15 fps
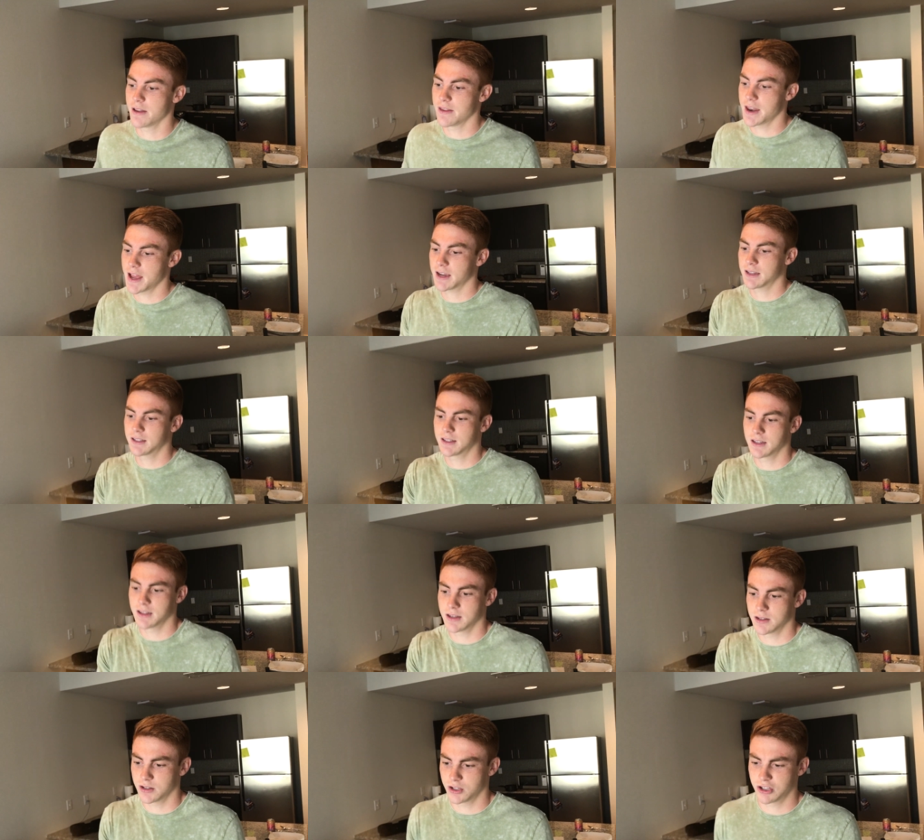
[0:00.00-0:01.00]
Next
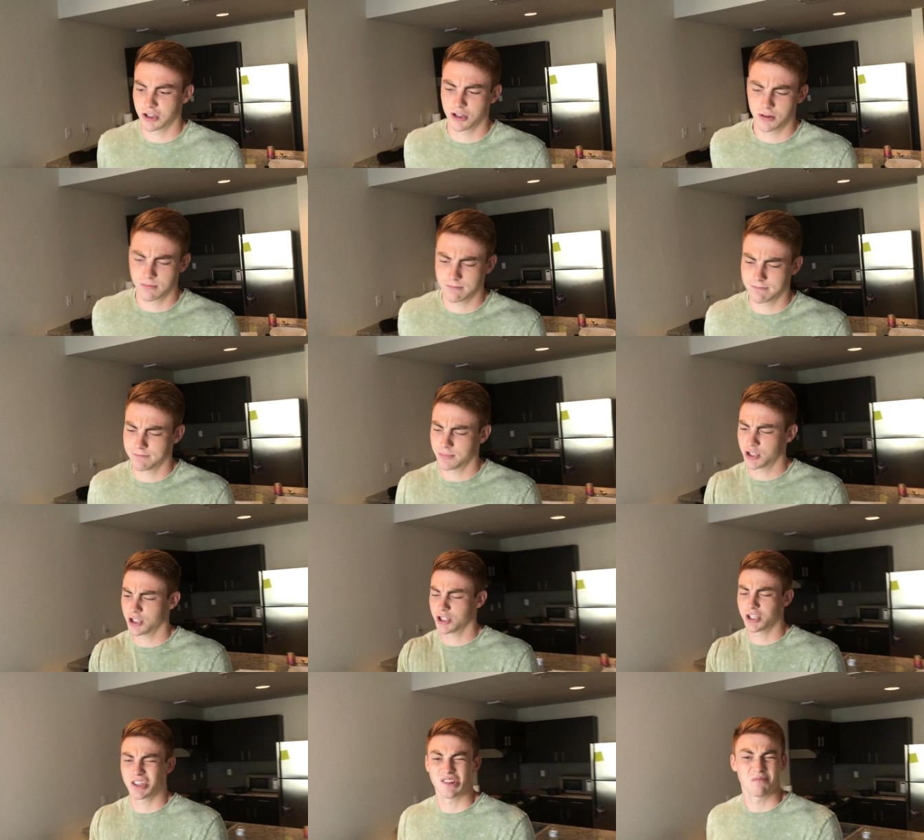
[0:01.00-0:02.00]
is
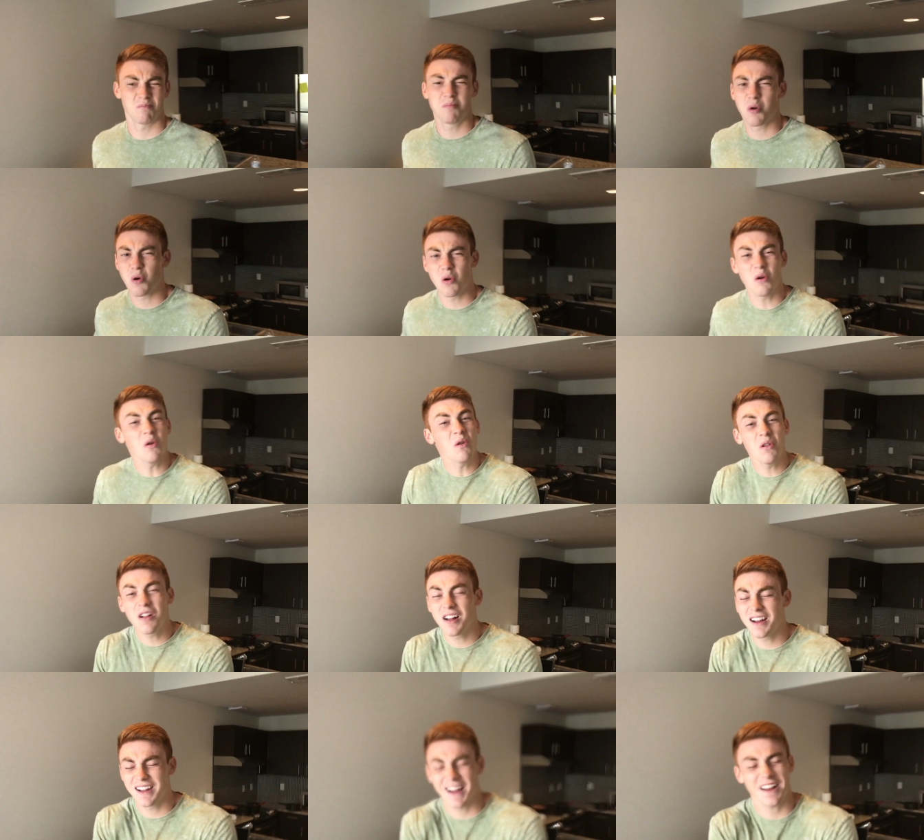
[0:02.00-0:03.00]
just the pull.
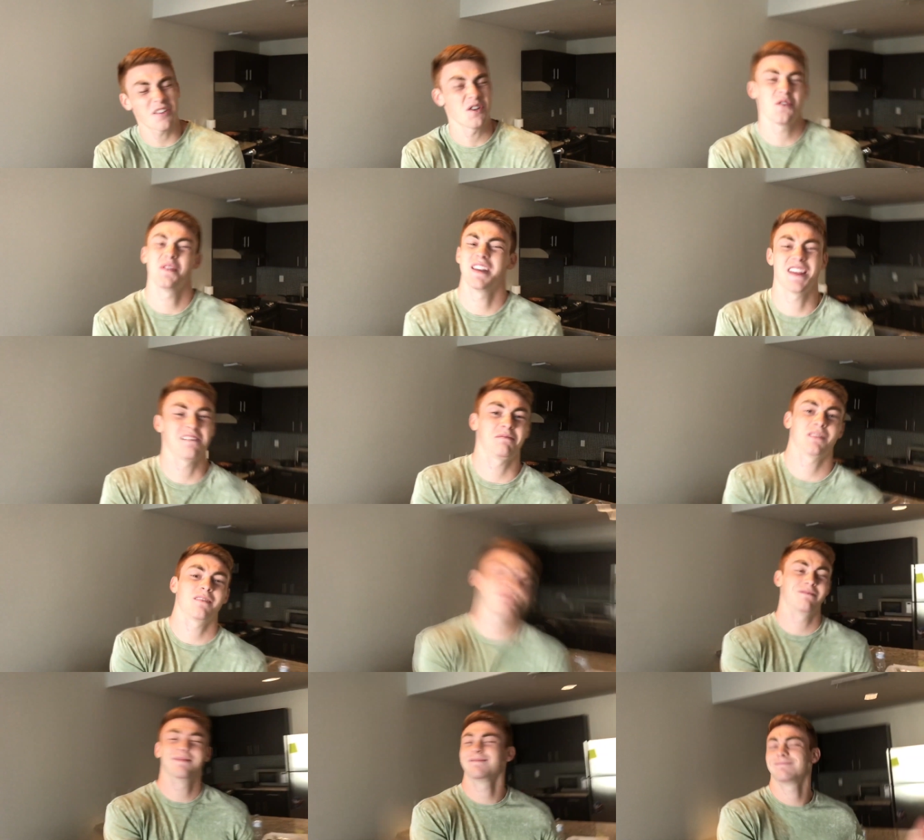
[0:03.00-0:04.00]
I don't know the names of
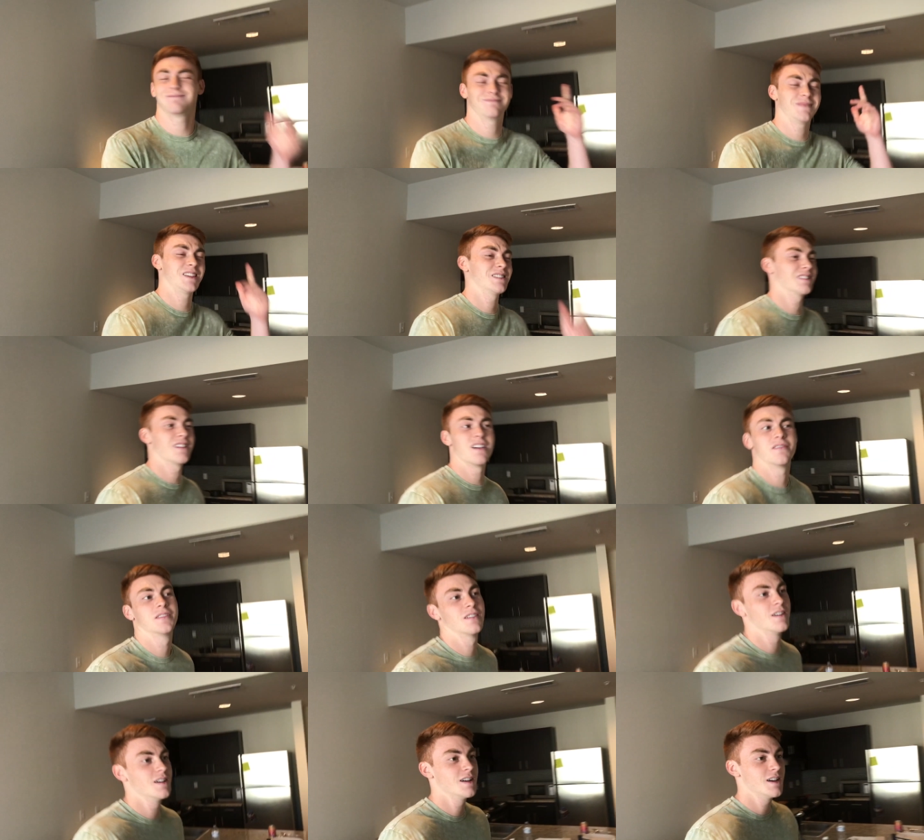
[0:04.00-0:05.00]
these
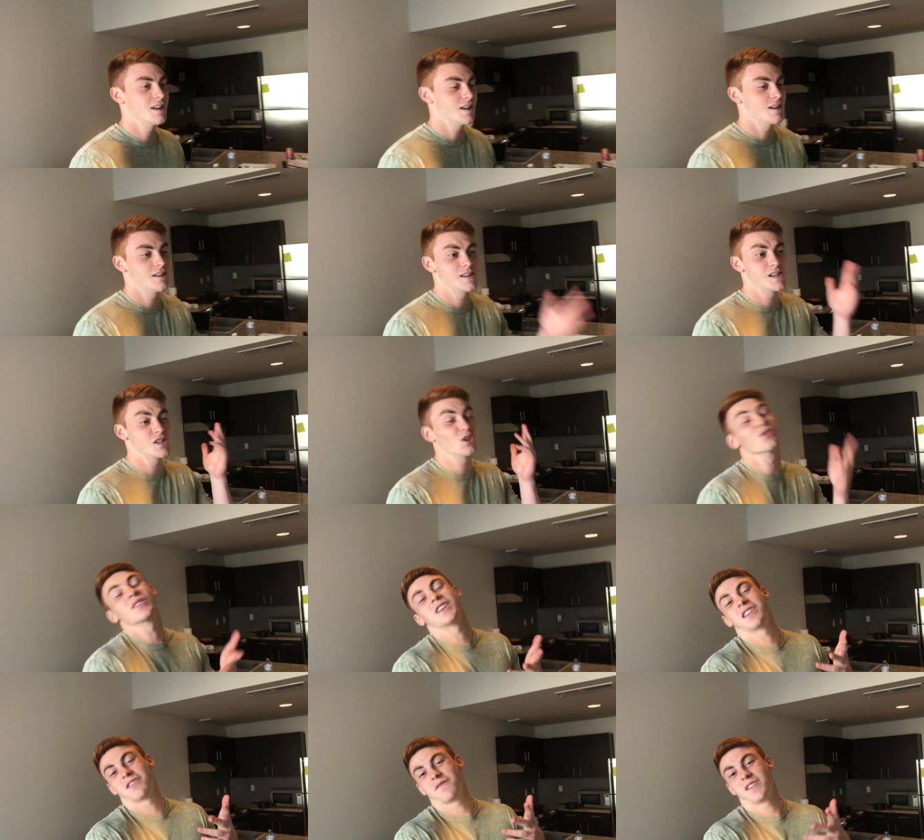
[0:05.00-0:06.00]
lifts. You'll
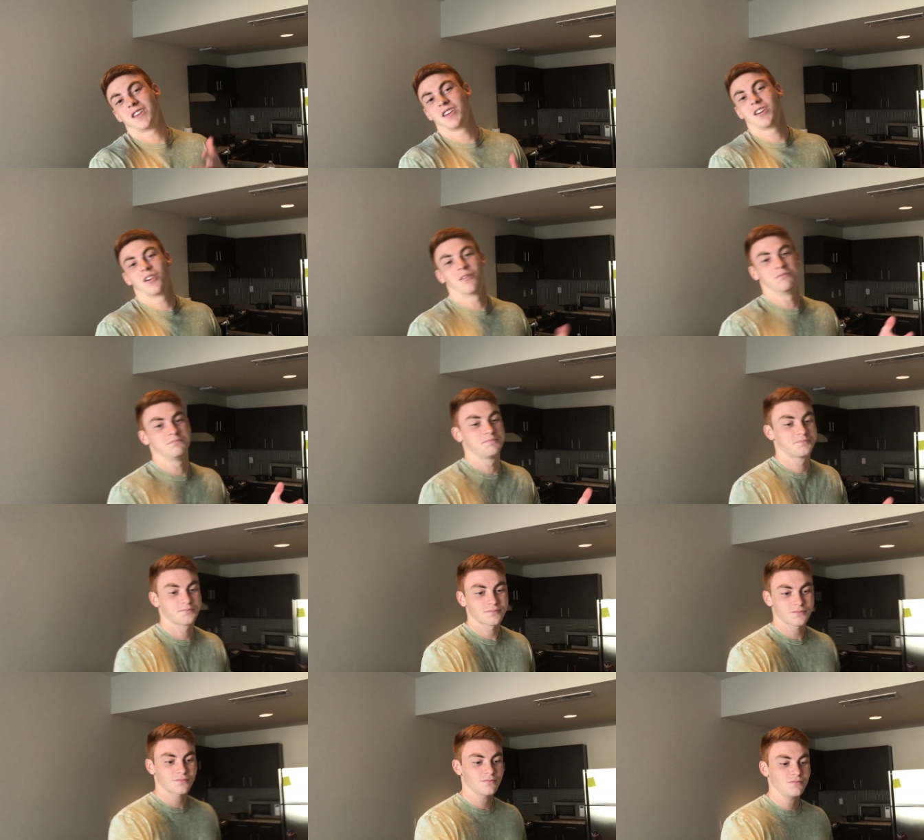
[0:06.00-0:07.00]
see in the video.
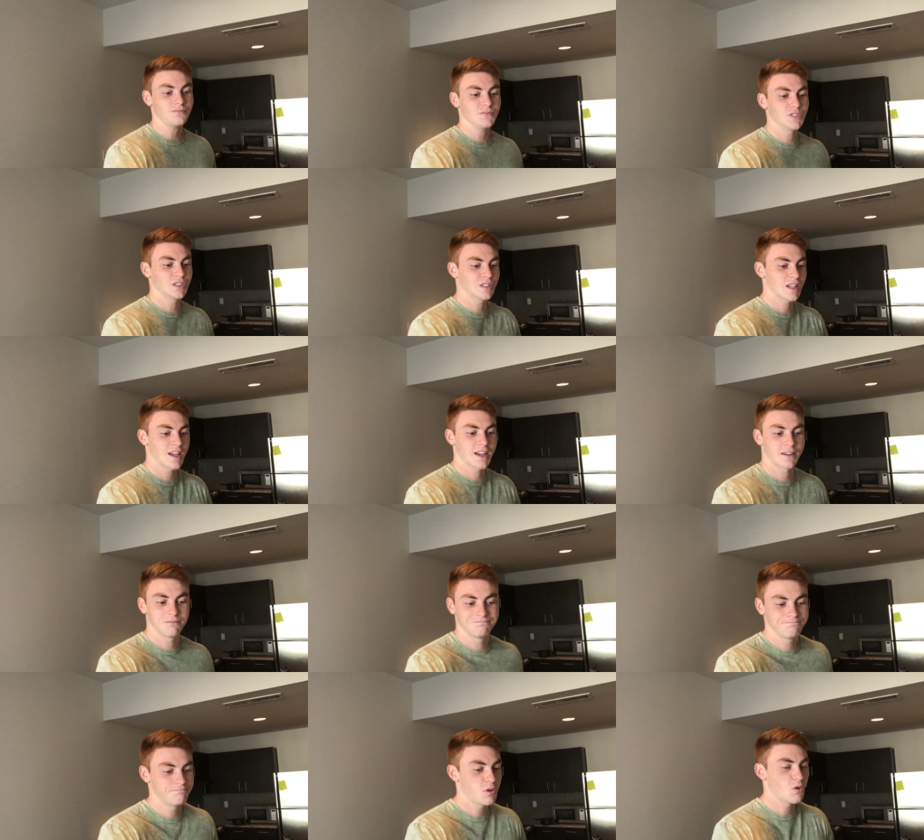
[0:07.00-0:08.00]
Just like
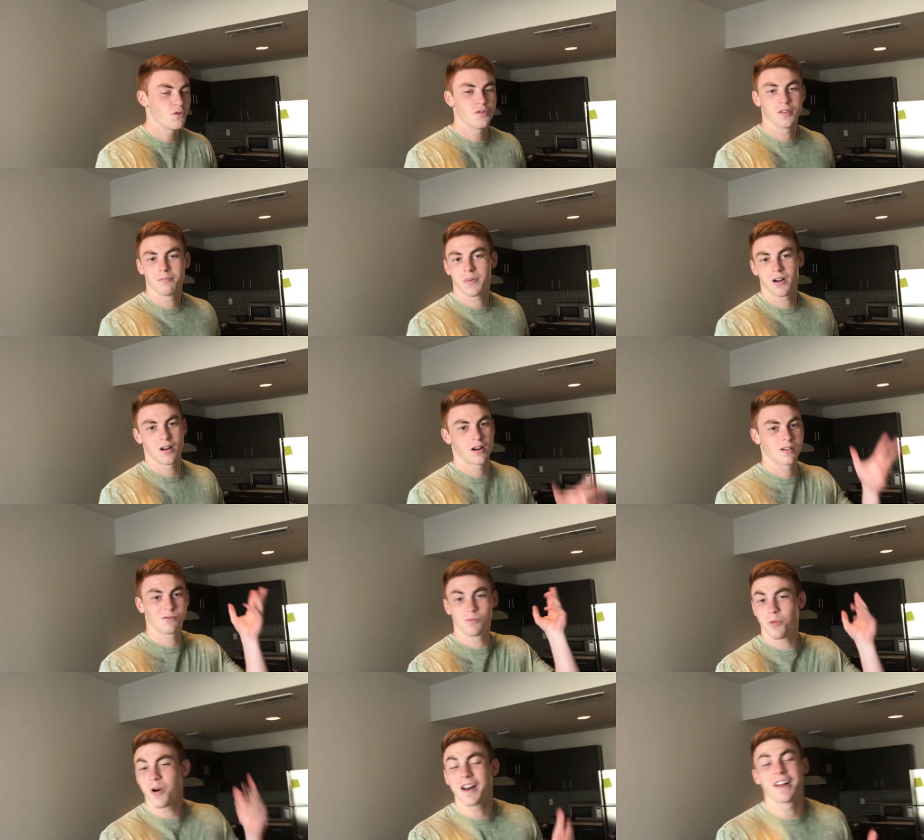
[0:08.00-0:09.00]
pulling the bar,
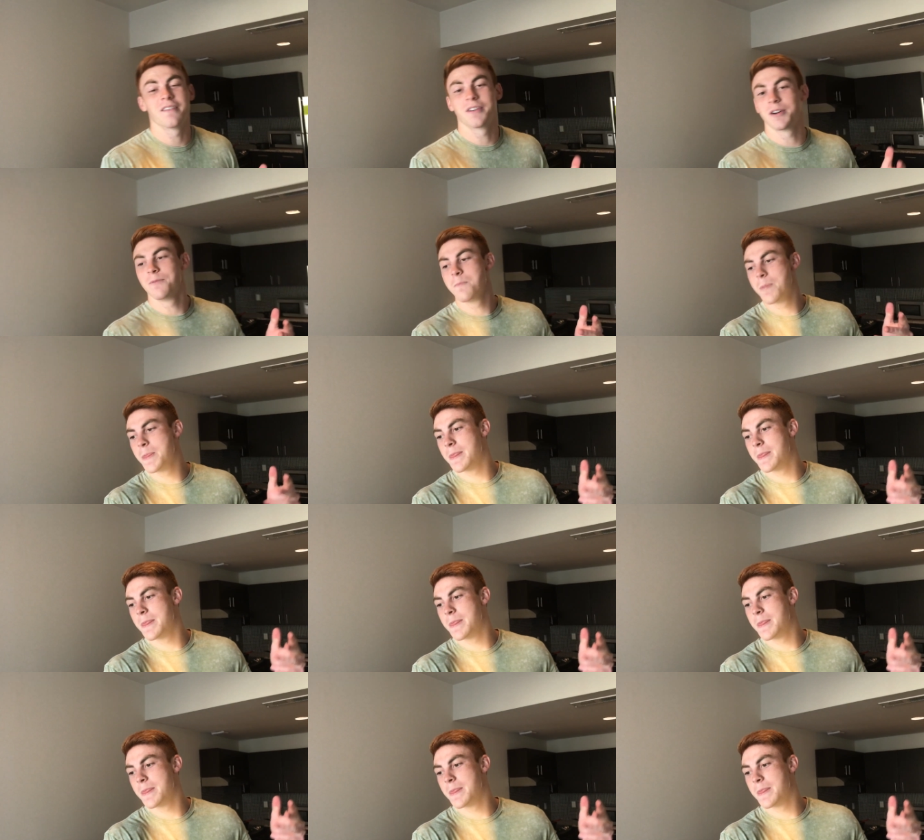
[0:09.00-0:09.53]
whatever.